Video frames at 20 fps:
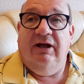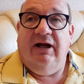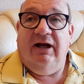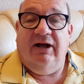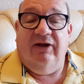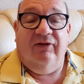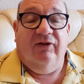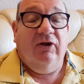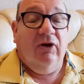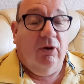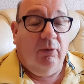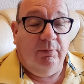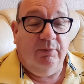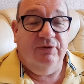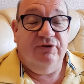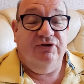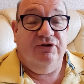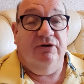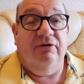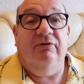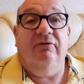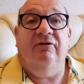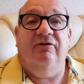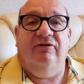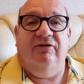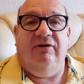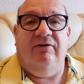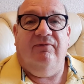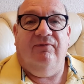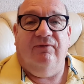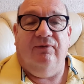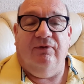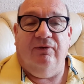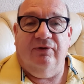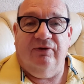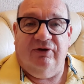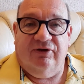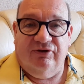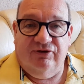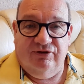And the opportunity
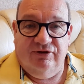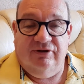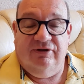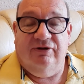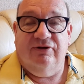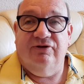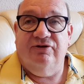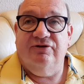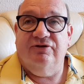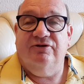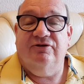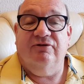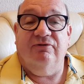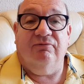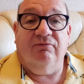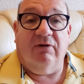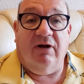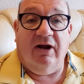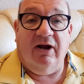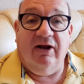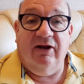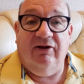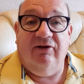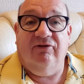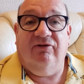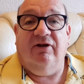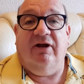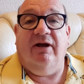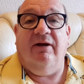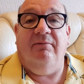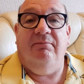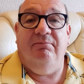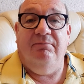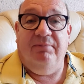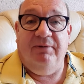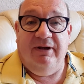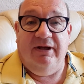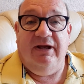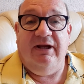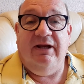for the church to rise and
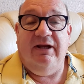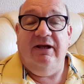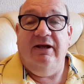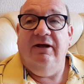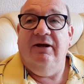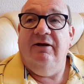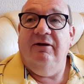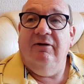be